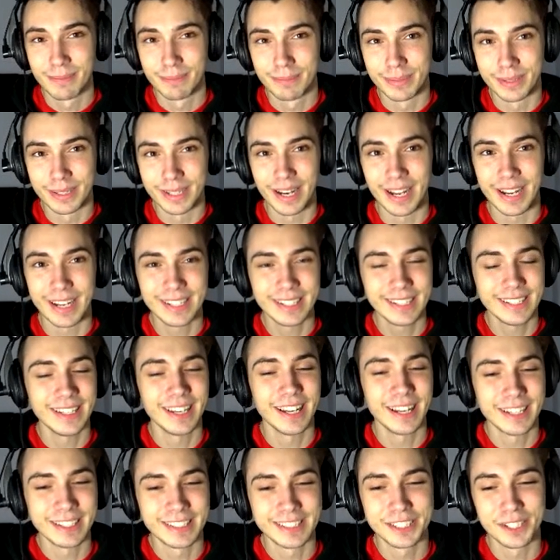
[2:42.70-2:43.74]
but I did
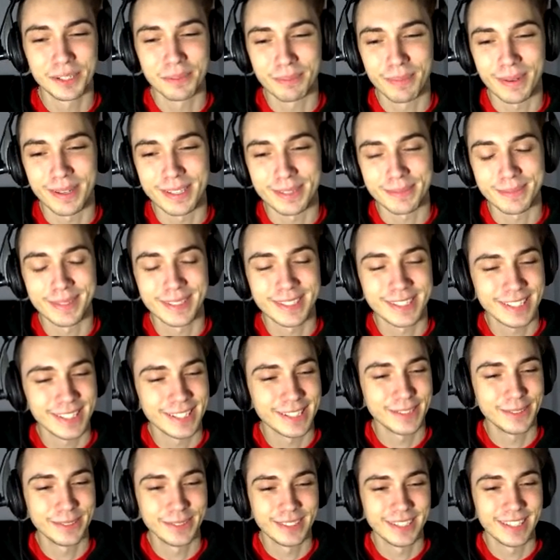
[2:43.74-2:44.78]
not jump as much as I
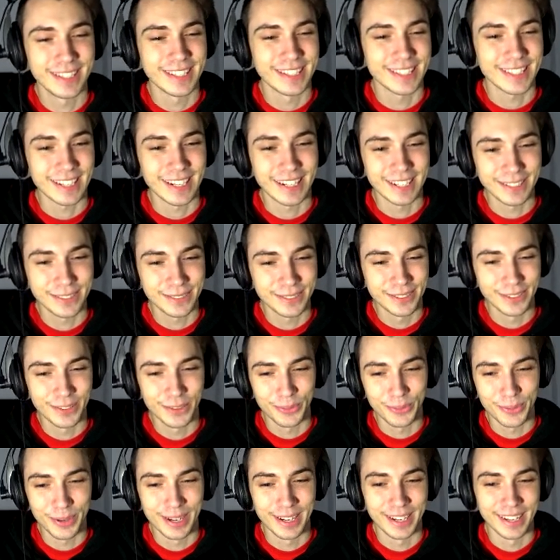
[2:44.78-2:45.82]
do in this, and I don't
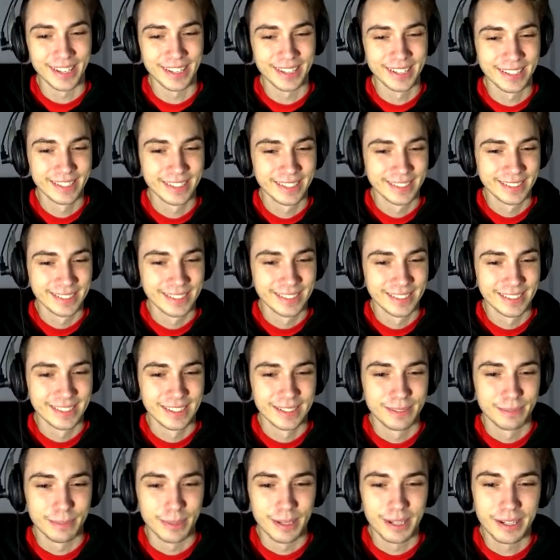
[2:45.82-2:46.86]
know why.
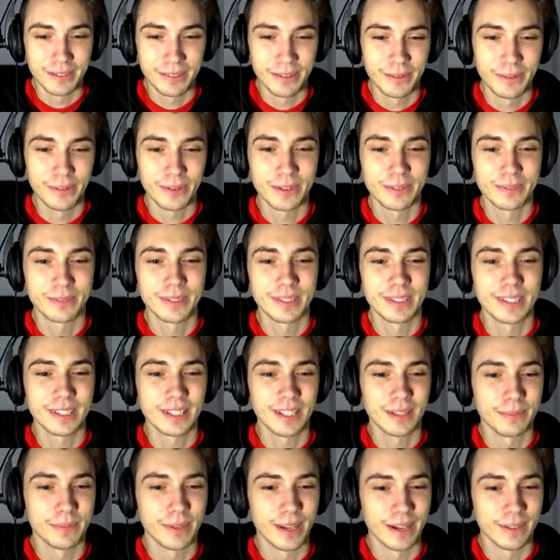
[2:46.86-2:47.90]
But anyway, welcome to the
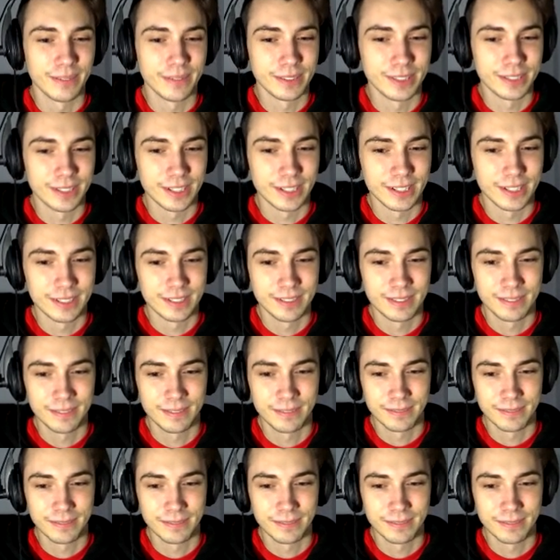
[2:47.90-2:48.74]
club, Cameron-chan.